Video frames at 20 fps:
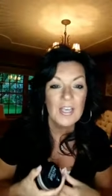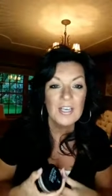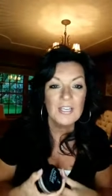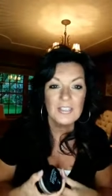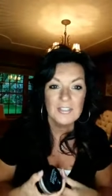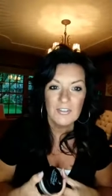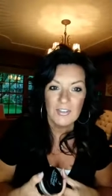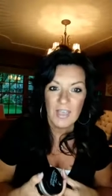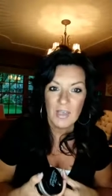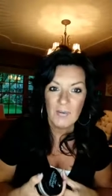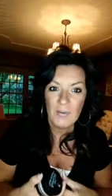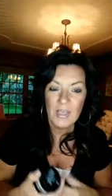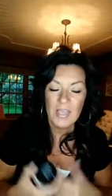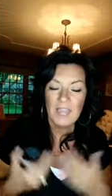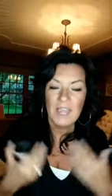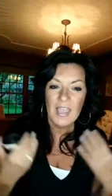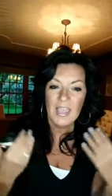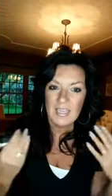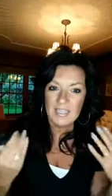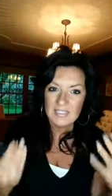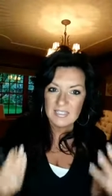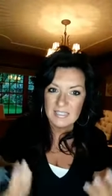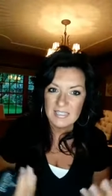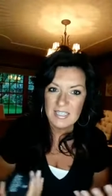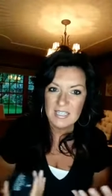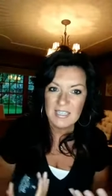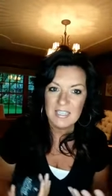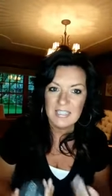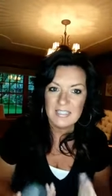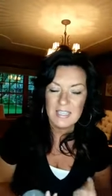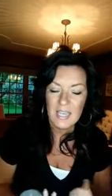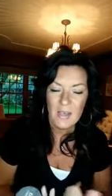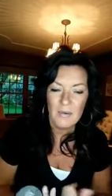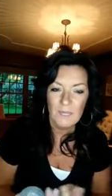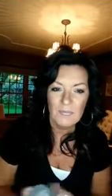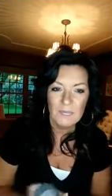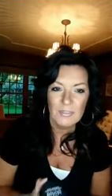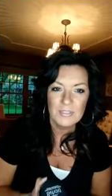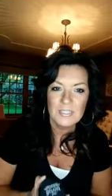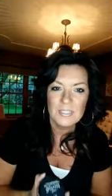so that way they can see these
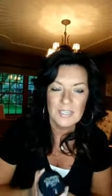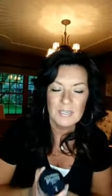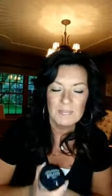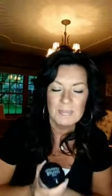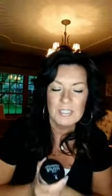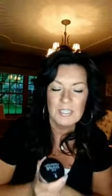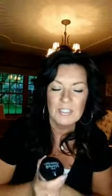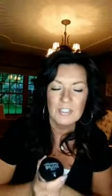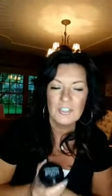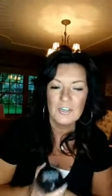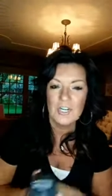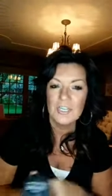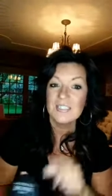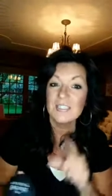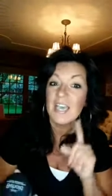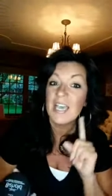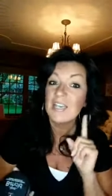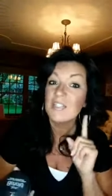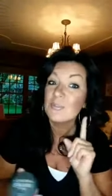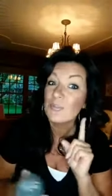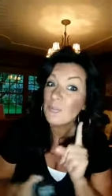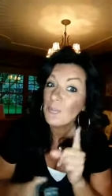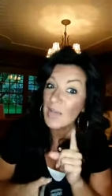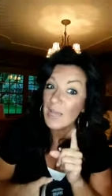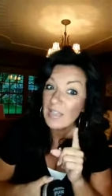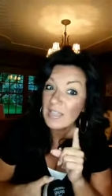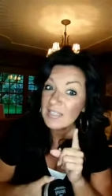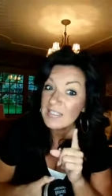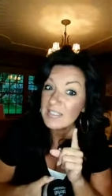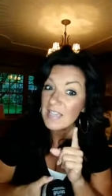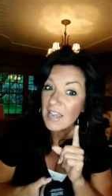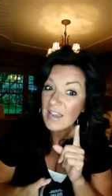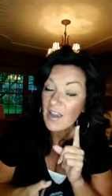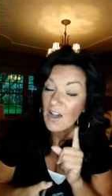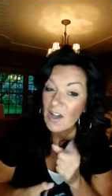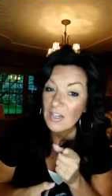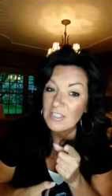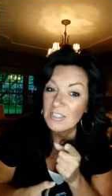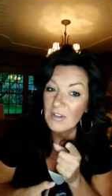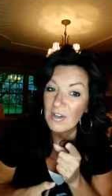helpful tips and tricks as well as I
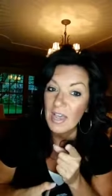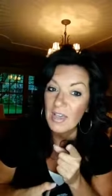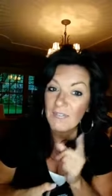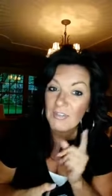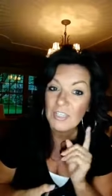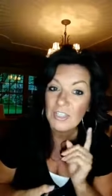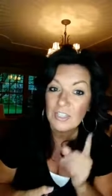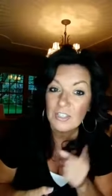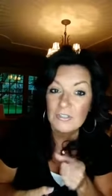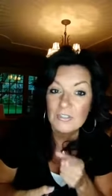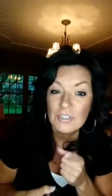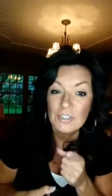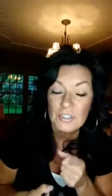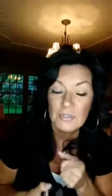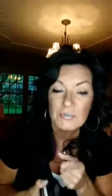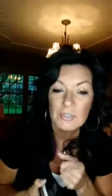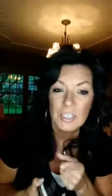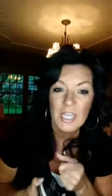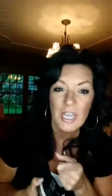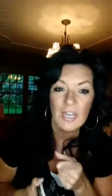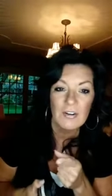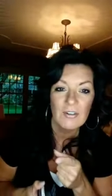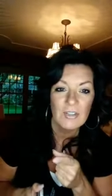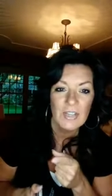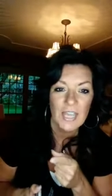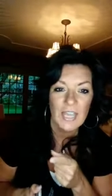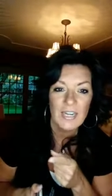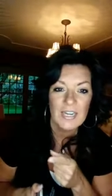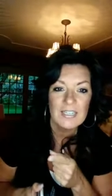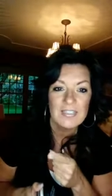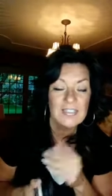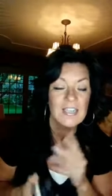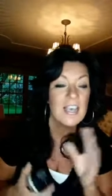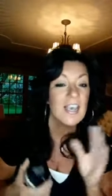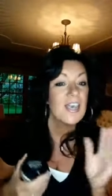also have a YouTube channel, ladies.